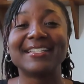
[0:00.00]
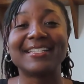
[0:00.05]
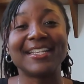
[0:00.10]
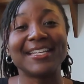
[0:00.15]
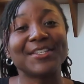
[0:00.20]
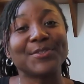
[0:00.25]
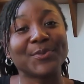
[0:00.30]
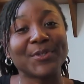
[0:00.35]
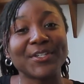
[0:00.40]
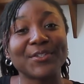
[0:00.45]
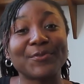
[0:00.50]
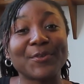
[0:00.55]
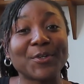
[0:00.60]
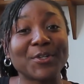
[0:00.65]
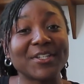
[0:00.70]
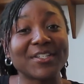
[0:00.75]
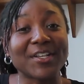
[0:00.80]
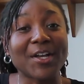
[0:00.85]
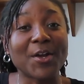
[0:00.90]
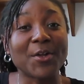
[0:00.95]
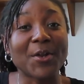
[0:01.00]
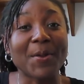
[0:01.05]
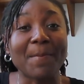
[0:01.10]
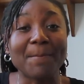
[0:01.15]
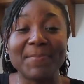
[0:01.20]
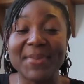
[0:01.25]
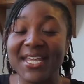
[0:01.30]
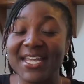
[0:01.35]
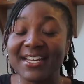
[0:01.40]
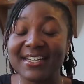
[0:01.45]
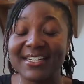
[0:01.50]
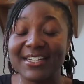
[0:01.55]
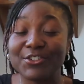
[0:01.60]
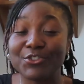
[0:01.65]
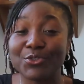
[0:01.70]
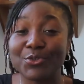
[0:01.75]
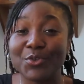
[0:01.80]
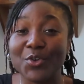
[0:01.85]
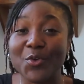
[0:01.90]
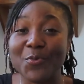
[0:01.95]
This one is focused on being a
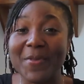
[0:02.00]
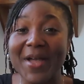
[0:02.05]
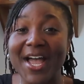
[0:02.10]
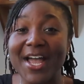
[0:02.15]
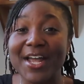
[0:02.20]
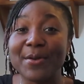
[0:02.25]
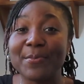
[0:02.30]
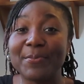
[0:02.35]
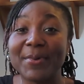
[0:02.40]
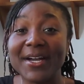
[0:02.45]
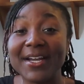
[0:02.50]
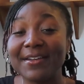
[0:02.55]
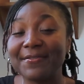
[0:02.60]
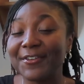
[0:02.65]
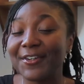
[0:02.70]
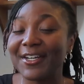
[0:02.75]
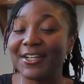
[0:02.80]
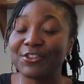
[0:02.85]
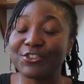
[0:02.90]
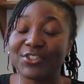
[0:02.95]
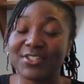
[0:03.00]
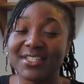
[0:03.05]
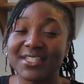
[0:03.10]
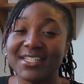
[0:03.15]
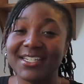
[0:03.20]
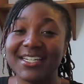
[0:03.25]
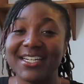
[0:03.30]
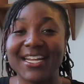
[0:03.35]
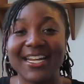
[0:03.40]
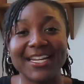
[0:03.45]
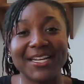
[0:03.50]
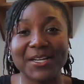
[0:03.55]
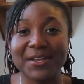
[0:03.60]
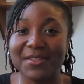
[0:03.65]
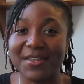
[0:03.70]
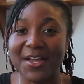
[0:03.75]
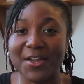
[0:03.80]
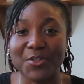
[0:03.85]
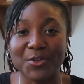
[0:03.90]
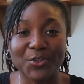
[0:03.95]
digital nomad, but if you're interested in any
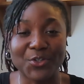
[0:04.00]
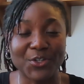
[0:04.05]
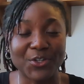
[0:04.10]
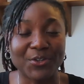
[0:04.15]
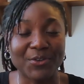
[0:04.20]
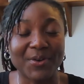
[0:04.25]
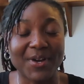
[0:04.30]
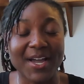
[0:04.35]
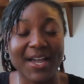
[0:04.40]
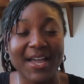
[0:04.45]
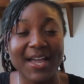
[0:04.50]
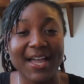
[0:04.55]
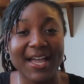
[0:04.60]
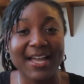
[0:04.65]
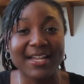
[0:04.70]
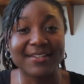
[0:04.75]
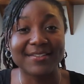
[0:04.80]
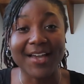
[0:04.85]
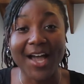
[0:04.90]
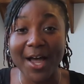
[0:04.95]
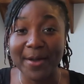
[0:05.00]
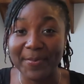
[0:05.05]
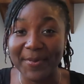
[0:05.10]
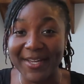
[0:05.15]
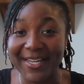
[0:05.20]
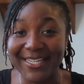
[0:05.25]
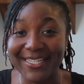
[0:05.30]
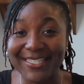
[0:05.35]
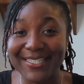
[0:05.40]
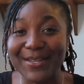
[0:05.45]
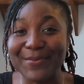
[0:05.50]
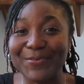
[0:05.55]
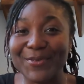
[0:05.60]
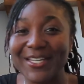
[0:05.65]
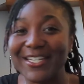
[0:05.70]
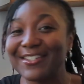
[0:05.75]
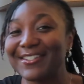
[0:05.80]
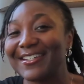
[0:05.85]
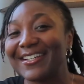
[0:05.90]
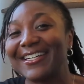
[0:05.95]
of the other 2 topics,
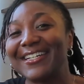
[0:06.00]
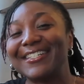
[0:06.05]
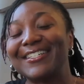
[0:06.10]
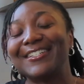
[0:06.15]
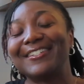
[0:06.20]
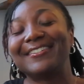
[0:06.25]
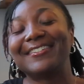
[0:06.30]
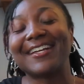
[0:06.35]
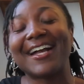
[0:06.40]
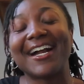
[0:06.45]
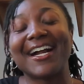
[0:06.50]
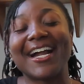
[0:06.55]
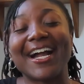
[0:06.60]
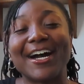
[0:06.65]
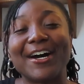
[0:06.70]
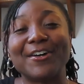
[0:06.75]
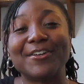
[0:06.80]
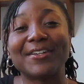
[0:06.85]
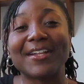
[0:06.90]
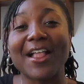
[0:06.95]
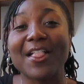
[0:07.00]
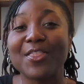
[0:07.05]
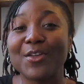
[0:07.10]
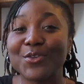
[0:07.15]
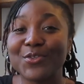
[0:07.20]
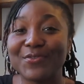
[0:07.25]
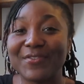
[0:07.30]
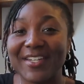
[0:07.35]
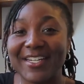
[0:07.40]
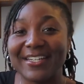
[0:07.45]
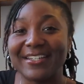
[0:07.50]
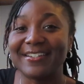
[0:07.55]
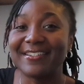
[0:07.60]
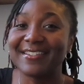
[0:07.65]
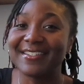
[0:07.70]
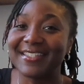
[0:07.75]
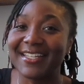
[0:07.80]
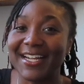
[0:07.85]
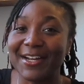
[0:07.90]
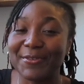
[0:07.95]
be sure to check out those
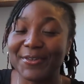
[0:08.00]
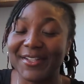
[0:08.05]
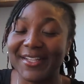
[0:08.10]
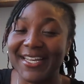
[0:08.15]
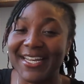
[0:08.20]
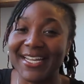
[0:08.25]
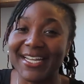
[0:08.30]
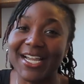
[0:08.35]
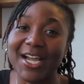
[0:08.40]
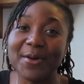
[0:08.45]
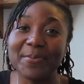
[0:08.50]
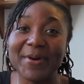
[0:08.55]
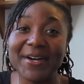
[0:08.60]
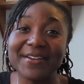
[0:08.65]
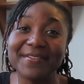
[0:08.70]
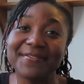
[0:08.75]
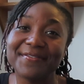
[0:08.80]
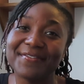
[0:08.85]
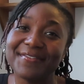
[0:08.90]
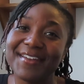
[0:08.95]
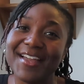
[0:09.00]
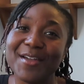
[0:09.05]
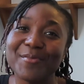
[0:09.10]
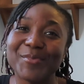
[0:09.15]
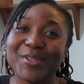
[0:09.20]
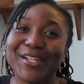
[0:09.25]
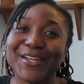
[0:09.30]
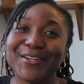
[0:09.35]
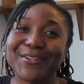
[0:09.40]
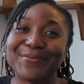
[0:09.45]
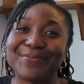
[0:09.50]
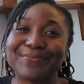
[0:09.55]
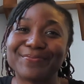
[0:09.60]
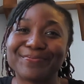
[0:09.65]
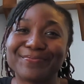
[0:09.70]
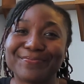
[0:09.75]
videos that I will link above and below.